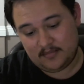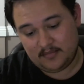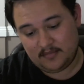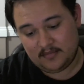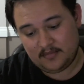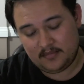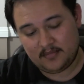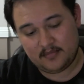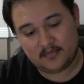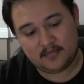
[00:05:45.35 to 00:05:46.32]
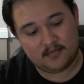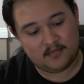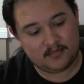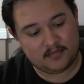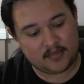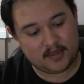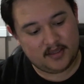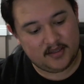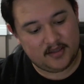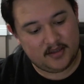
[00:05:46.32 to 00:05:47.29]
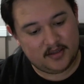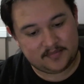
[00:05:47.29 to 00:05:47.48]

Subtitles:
(no one is talking)